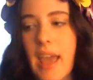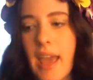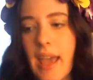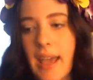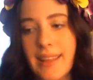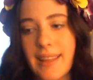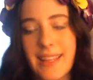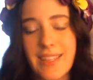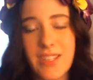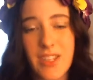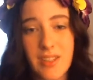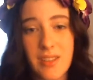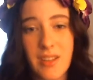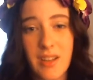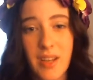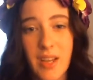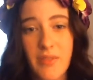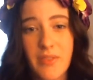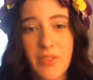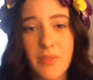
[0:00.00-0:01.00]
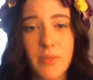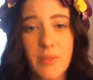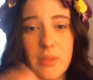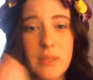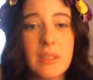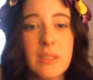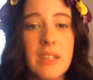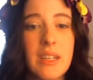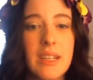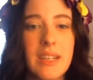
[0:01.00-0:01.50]
and that's just not
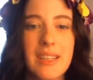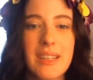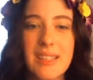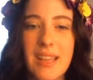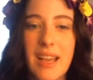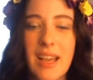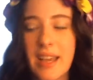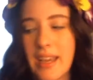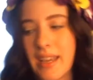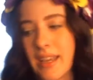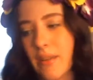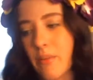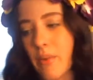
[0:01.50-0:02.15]
comfortable because I